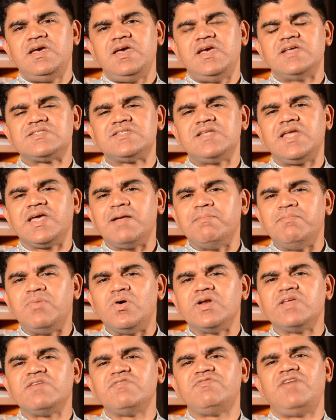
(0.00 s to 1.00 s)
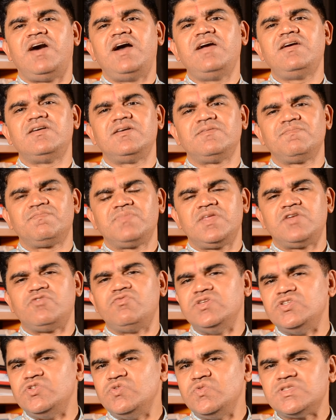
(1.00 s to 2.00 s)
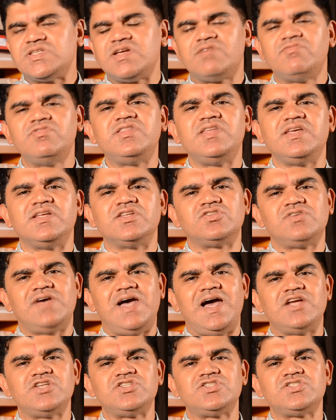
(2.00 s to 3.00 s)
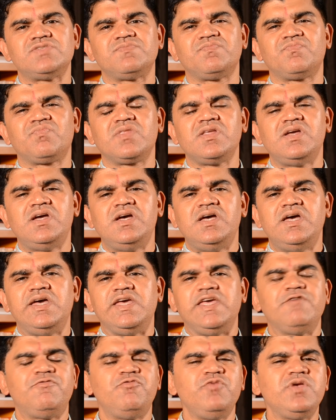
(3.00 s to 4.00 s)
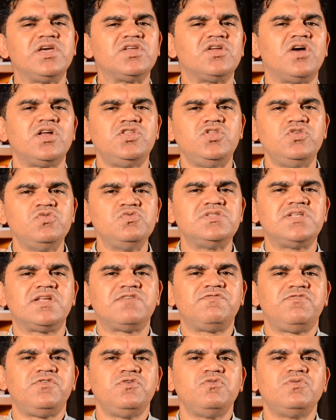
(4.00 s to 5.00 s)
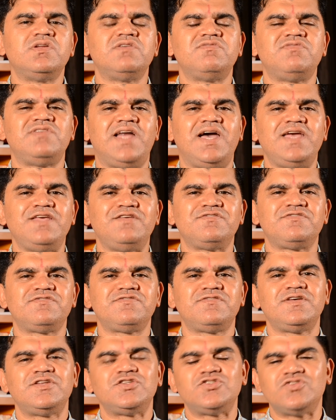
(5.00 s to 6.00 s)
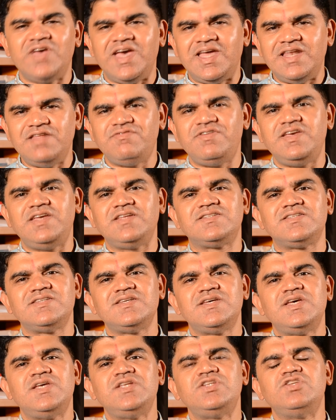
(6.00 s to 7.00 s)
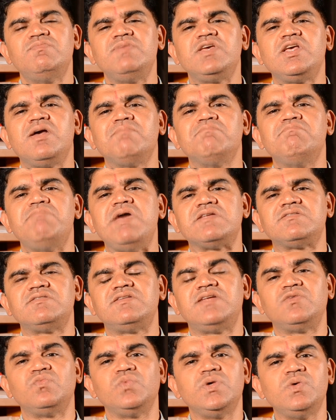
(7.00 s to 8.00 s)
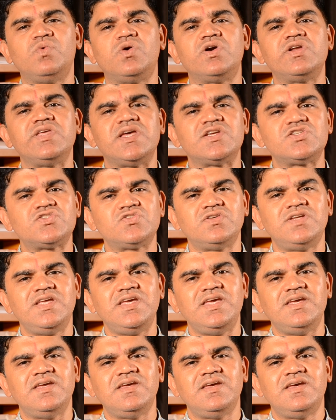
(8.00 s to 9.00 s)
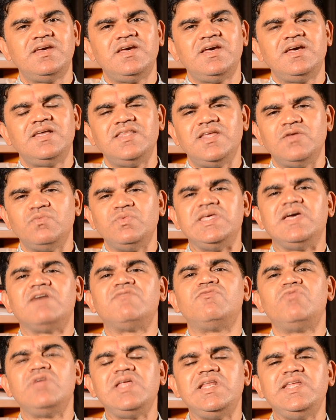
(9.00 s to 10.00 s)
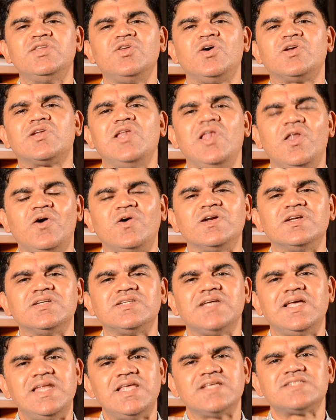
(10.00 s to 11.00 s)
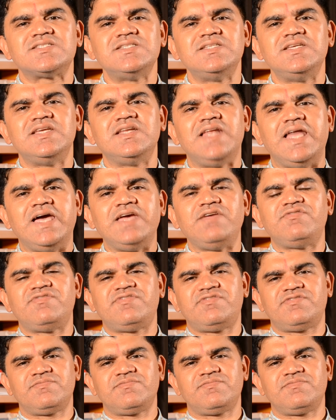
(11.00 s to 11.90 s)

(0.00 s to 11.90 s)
It's like a burning fire that reduces everything to ash. If we cannot use that fuel of life to elevate, to become better than we were yesterday, then we have really not learned a lesson in life.